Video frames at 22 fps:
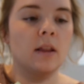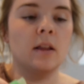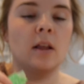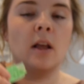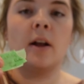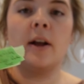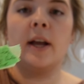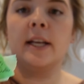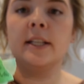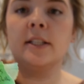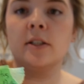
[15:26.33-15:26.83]

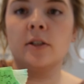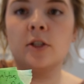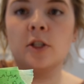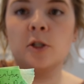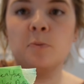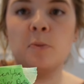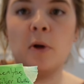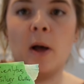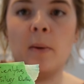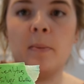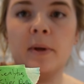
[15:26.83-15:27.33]
All right, so
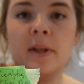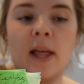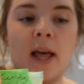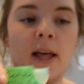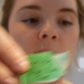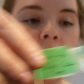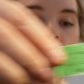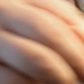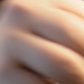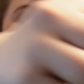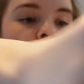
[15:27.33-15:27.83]
just popping
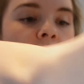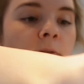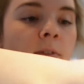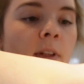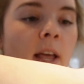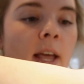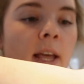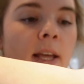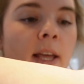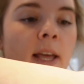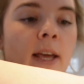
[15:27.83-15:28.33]
that last
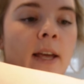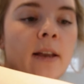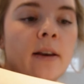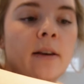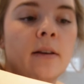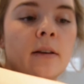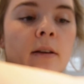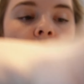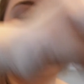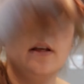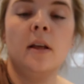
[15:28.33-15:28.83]
flag
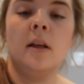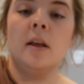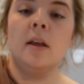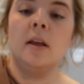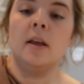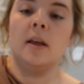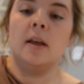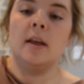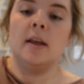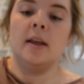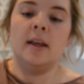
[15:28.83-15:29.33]
in.
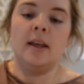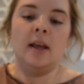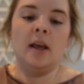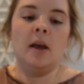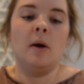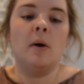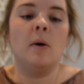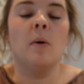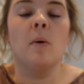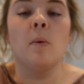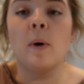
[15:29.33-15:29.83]

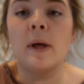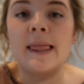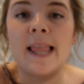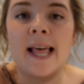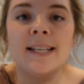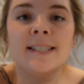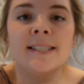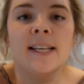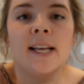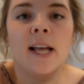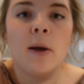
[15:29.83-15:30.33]
One
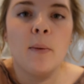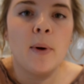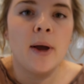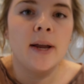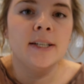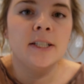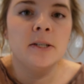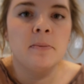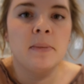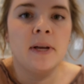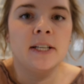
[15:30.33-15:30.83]
last thing I
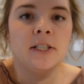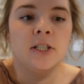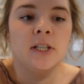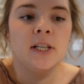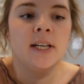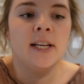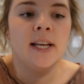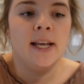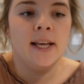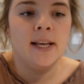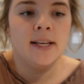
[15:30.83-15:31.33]
wanted to
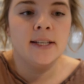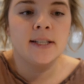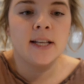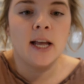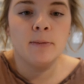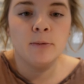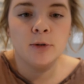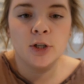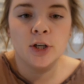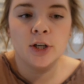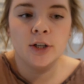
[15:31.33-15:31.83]
mention is,
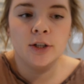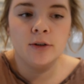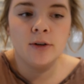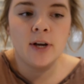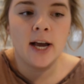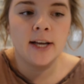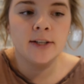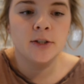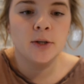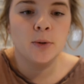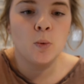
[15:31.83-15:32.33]
I'm sure you
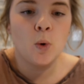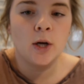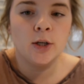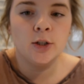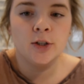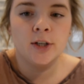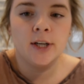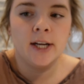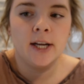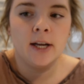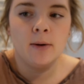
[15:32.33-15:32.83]
guys are
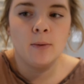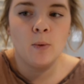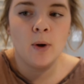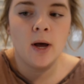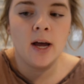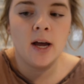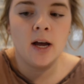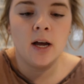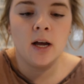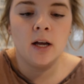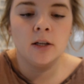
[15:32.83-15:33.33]
wondering,
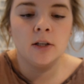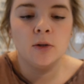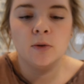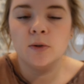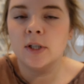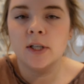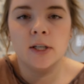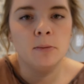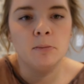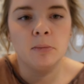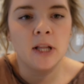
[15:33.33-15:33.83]
well, you
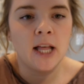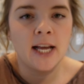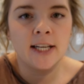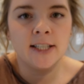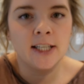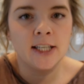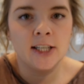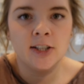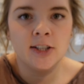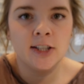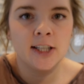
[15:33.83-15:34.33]
didn't plant
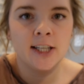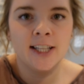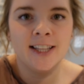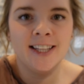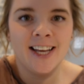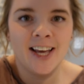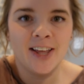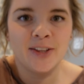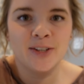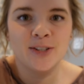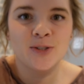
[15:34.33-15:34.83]
anything in
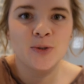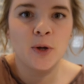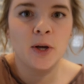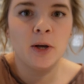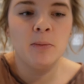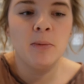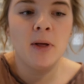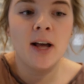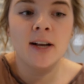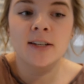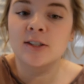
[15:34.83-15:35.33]
the other soil
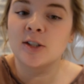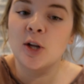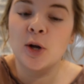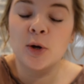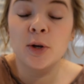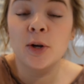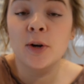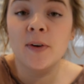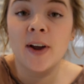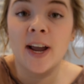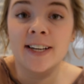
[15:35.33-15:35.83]
blocks. No,
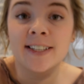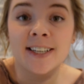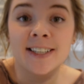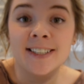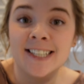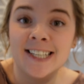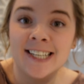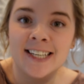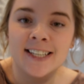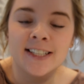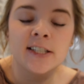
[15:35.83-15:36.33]
you're right, I
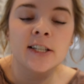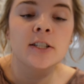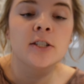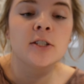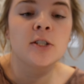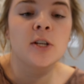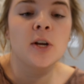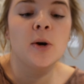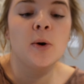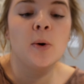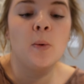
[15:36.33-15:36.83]
didn't.
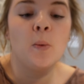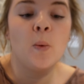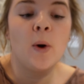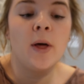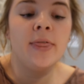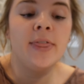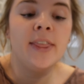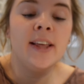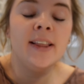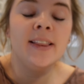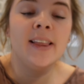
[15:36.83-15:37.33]
So
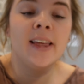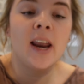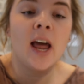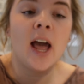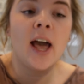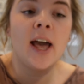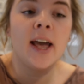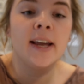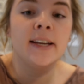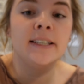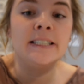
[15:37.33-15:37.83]
one thing that
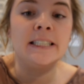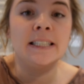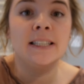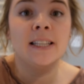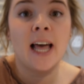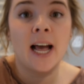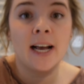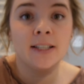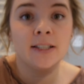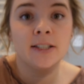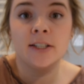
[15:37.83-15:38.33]
I did
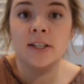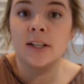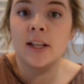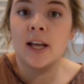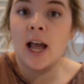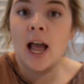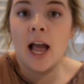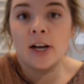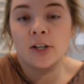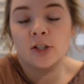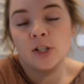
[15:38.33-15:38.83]
last year
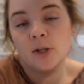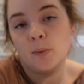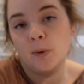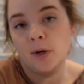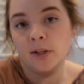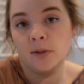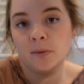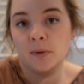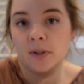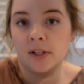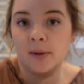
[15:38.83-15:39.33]
that actually
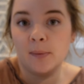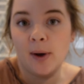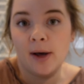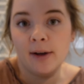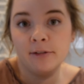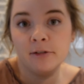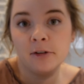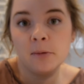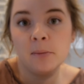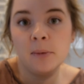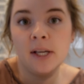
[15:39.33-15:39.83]
worked really well
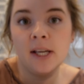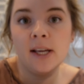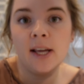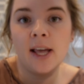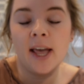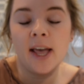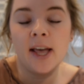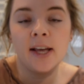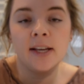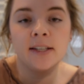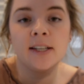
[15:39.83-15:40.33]
for me,
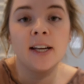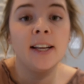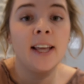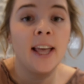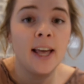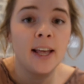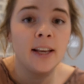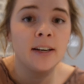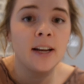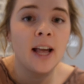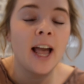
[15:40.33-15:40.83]
and
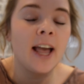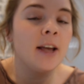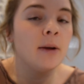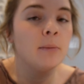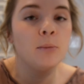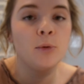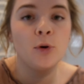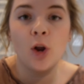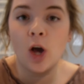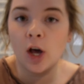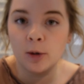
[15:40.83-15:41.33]
again, I
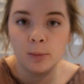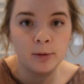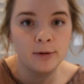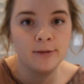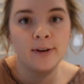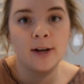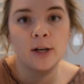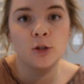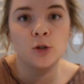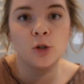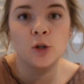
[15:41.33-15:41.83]
am not a
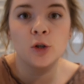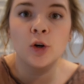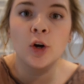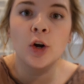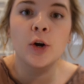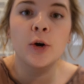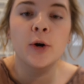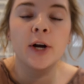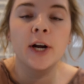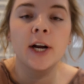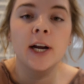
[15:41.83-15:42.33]
professional
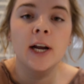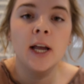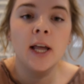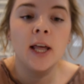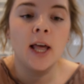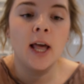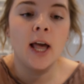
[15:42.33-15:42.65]
grower.